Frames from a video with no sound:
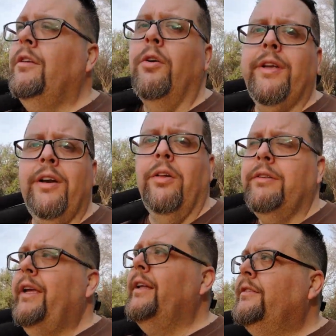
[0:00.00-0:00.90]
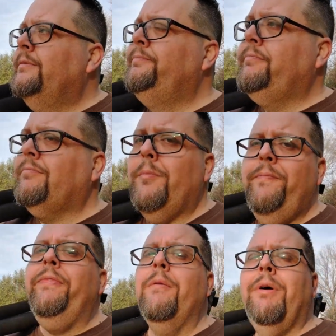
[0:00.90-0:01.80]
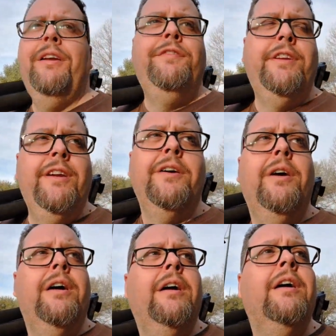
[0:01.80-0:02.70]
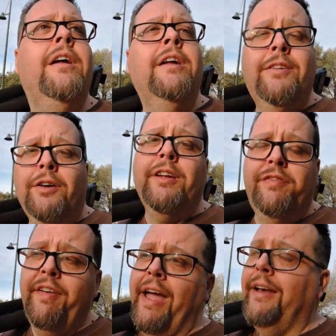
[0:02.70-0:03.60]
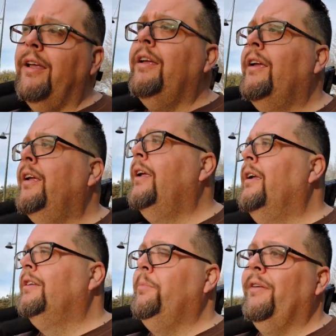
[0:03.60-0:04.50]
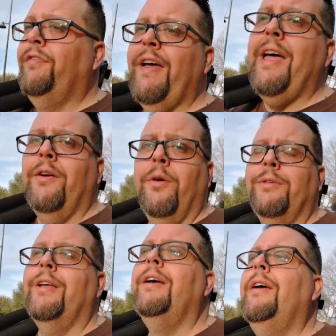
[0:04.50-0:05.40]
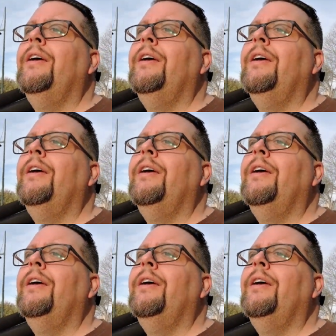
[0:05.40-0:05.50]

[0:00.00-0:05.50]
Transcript: Don't get old, kids. But if you do, don't get fat. Because being fat and old